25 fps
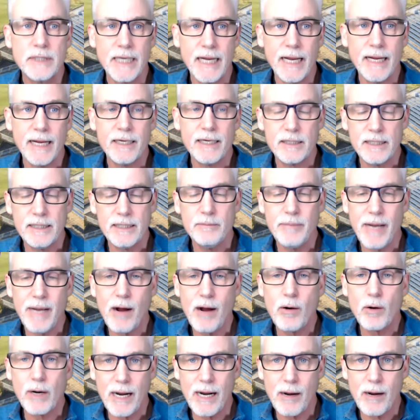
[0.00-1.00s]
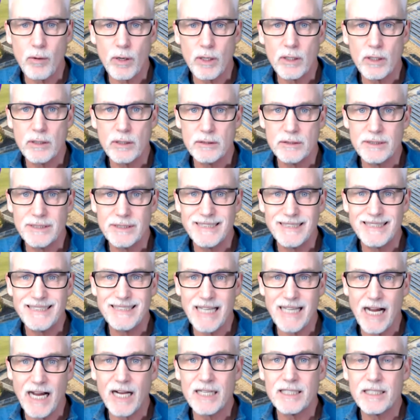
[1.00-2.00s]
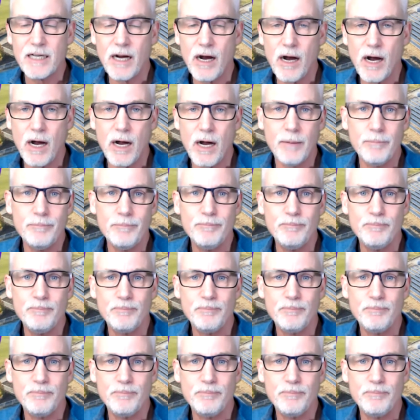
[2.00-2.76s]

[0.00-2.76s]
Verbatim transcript: okay, clean power hour dot com.